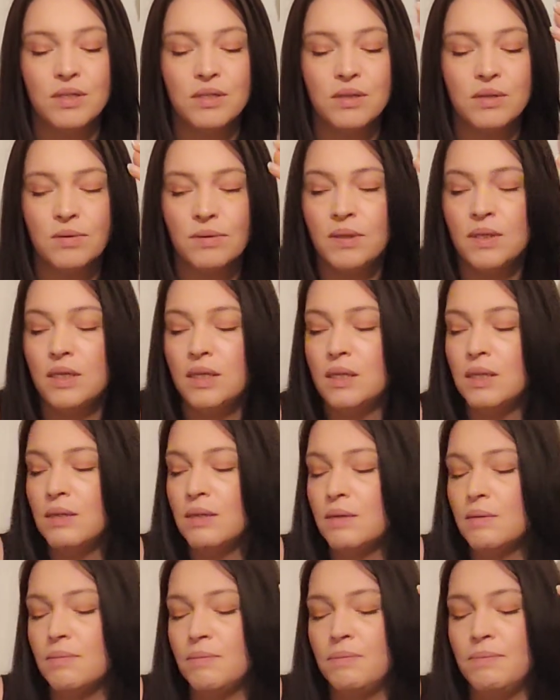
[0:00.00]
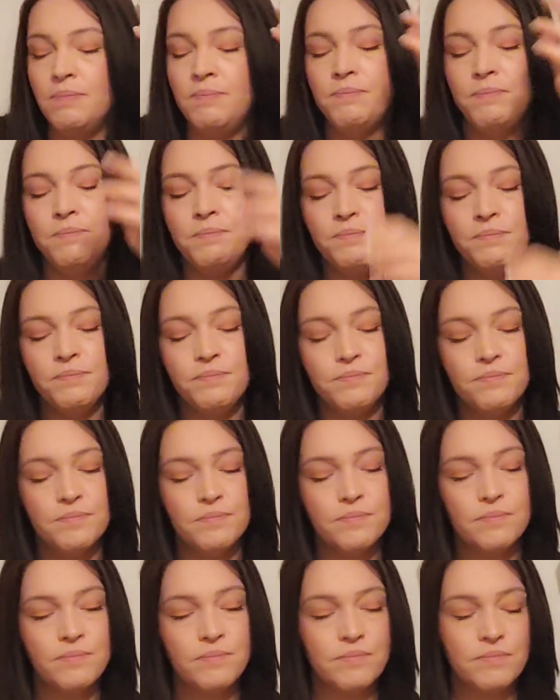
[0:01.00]
So I
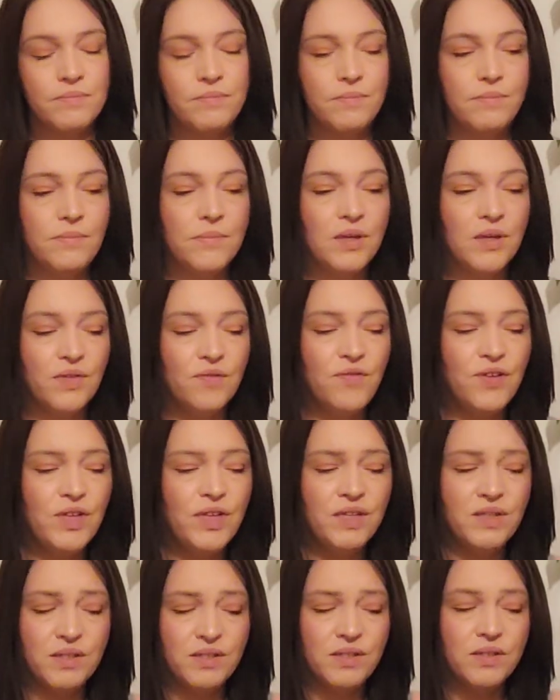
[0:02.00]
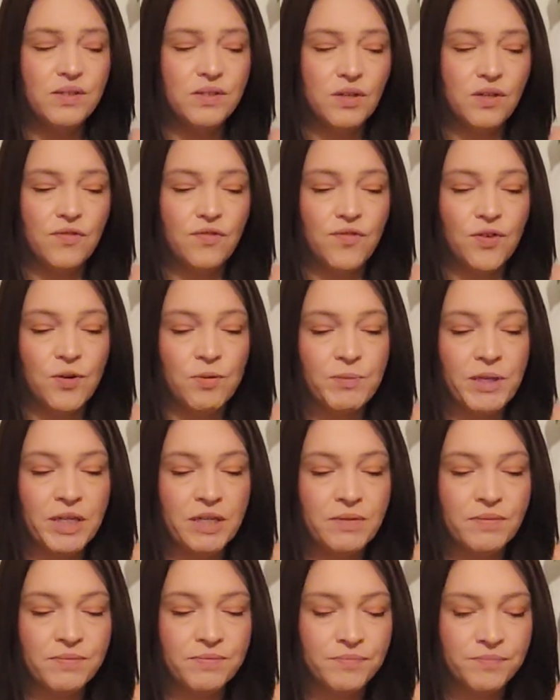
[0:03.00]
feel like this is confirming